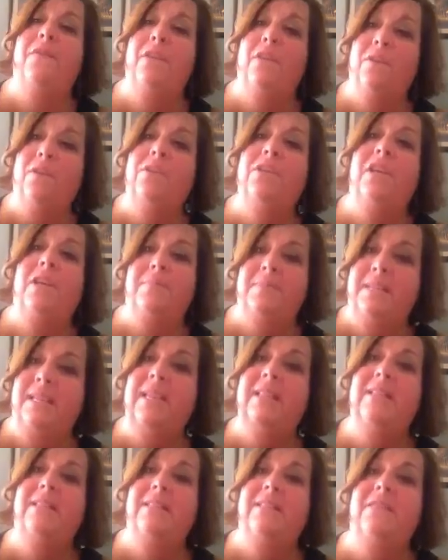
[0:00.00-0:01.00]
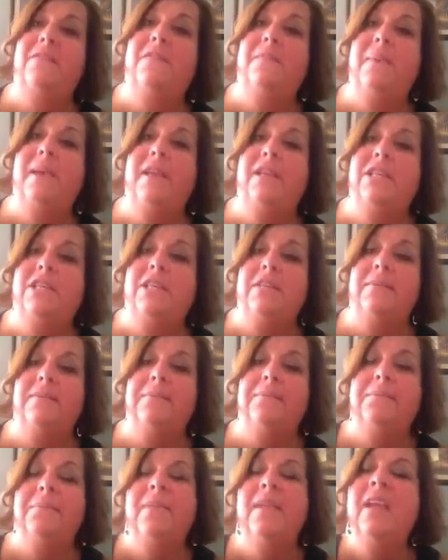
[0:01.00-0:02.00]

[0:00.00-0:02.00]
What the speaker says: for a long time to get this information.